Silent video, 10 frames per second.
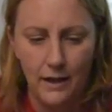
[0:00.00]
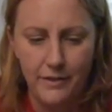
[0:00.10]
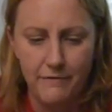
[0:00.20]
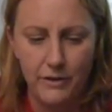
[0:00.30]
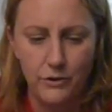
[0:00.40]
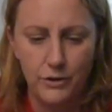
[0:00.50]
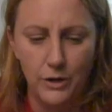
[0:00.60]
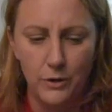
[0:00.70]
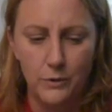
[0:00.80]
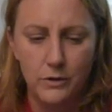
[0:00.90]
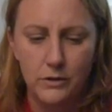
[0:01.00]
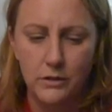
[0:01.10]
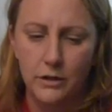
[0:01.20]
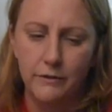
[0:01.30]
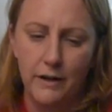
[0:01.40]
They Velcro
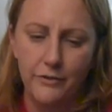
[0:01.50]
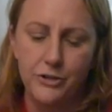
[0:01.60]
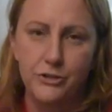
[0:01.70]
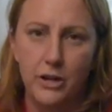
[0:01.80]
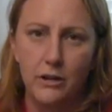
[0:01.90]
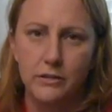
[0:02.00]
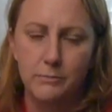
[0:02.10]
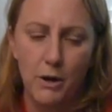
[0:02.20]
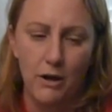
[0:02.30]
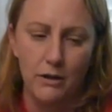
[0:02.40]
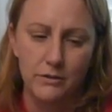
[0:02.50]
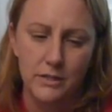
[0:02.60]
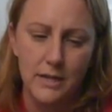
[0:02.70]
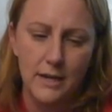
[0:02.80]
around your dog's paws.